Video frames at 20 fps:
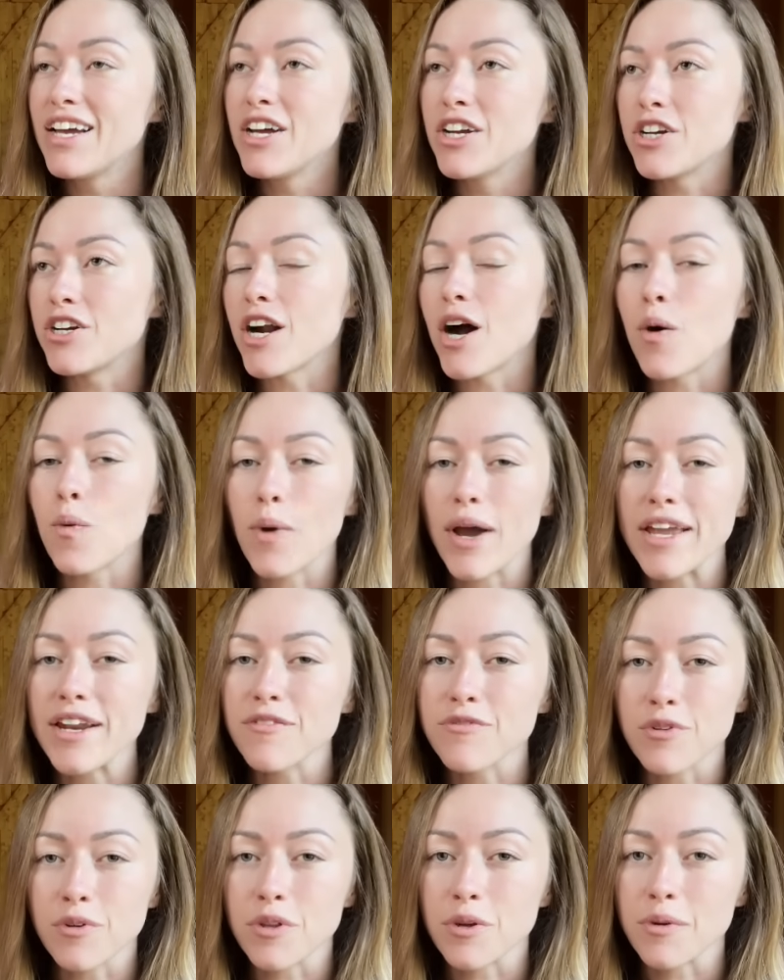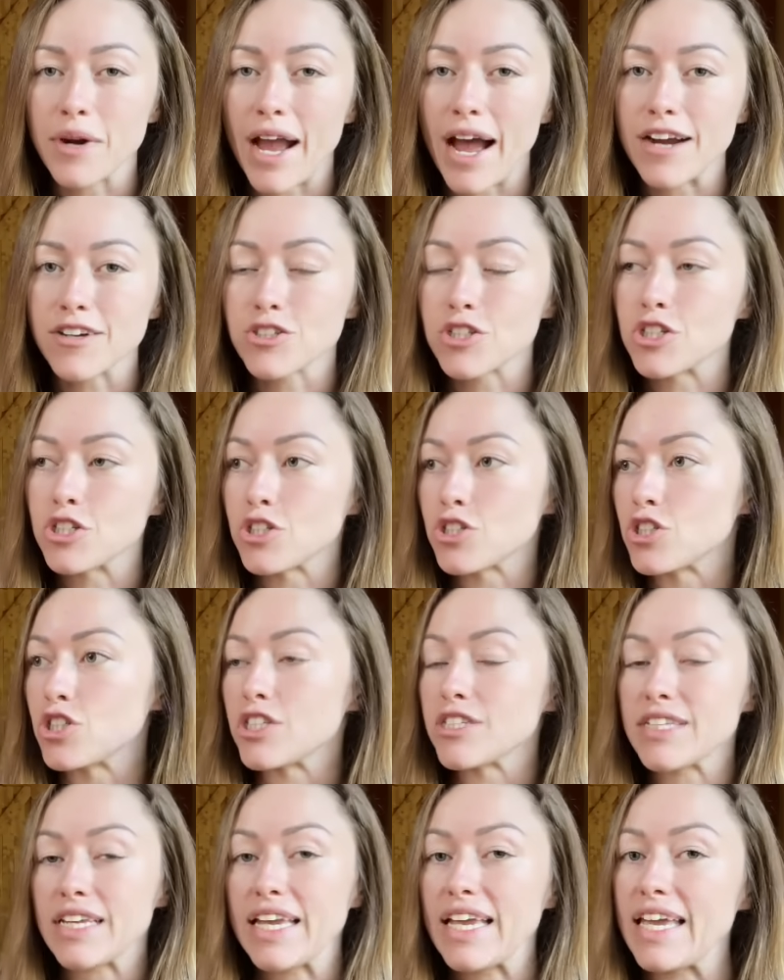You're not waiting for the reaction. You're
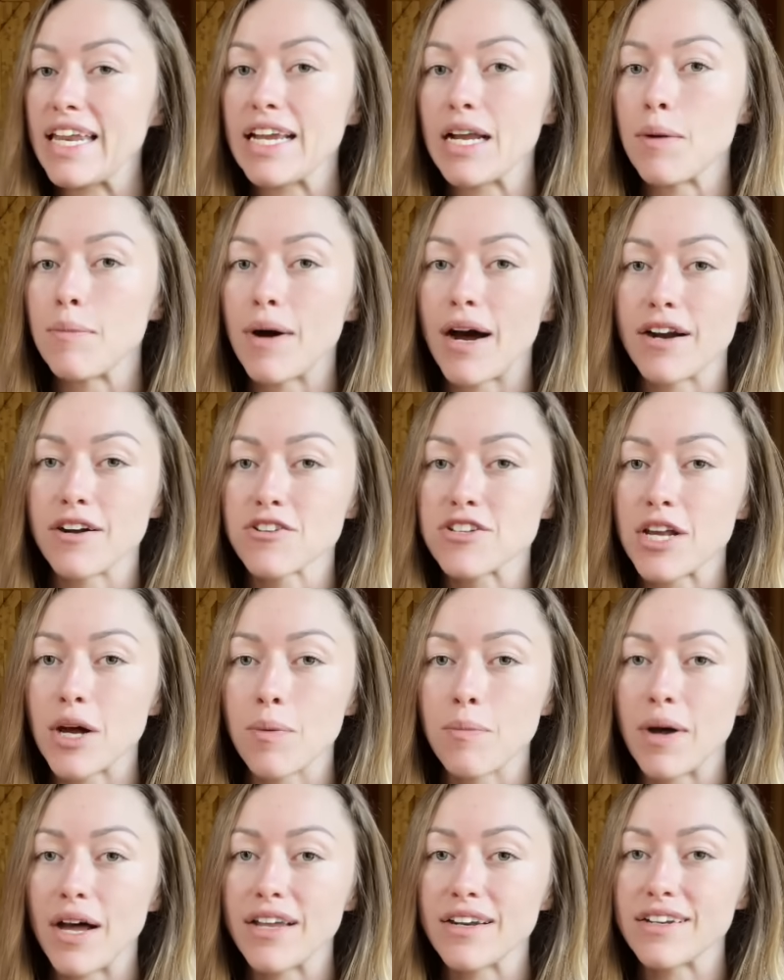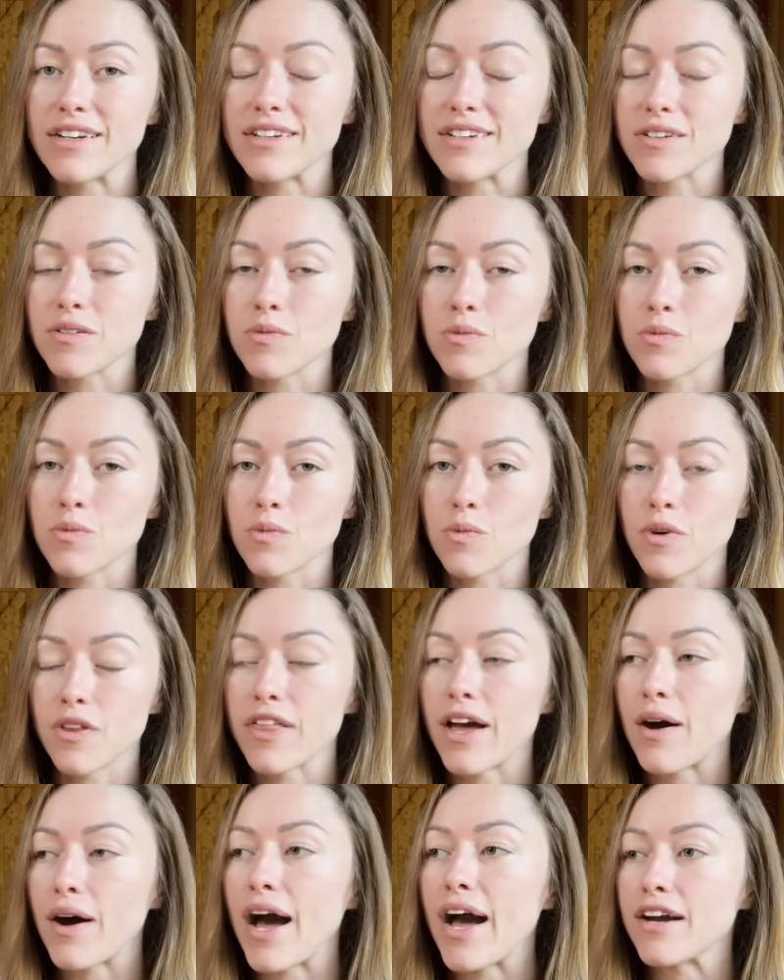just hitting a buy or sell button
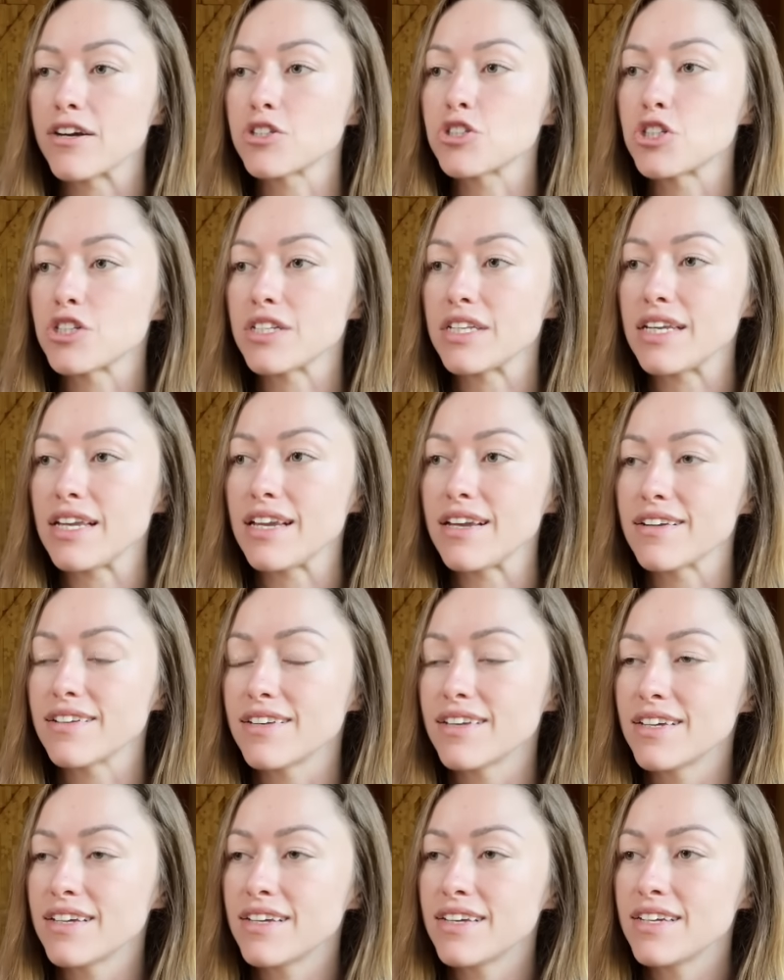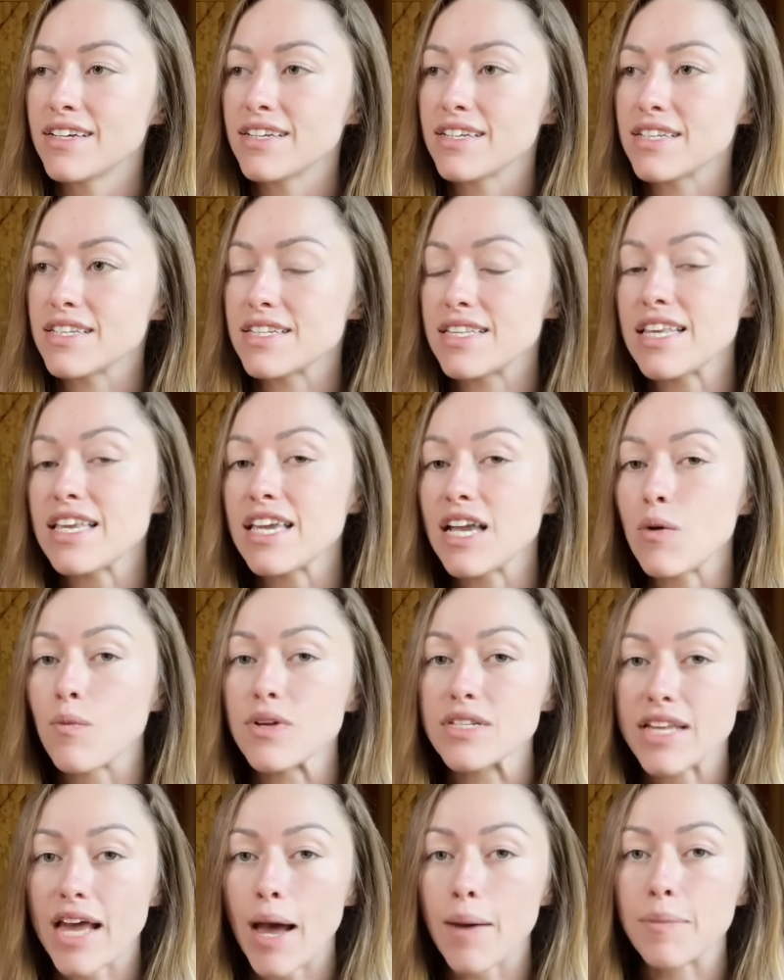without actually seeing
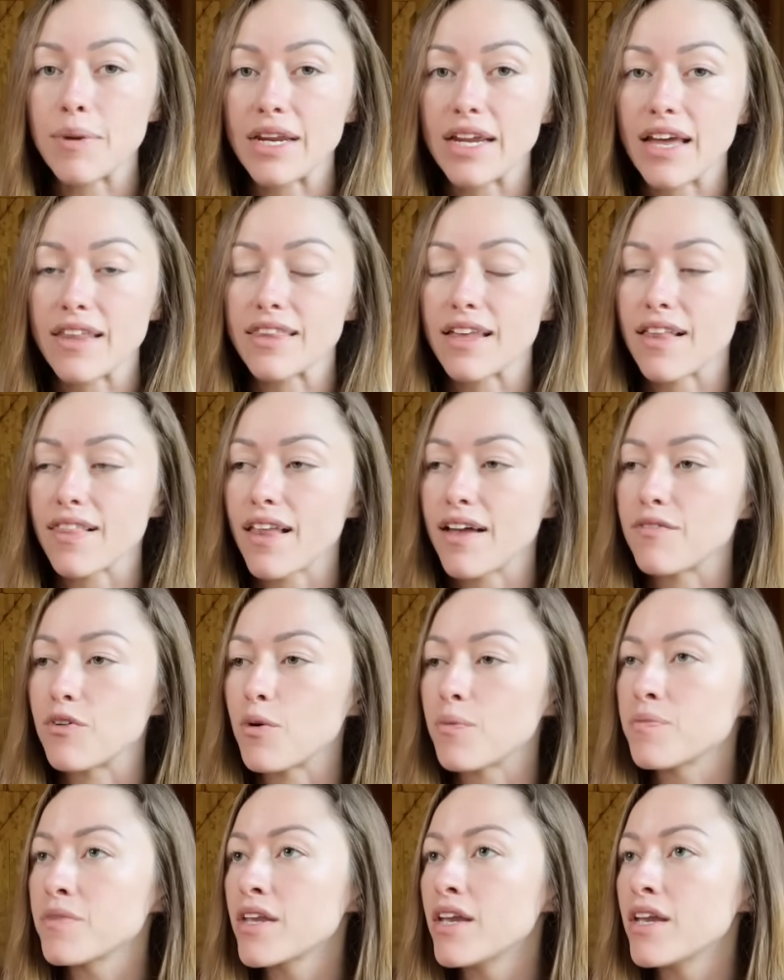what's happening at that level.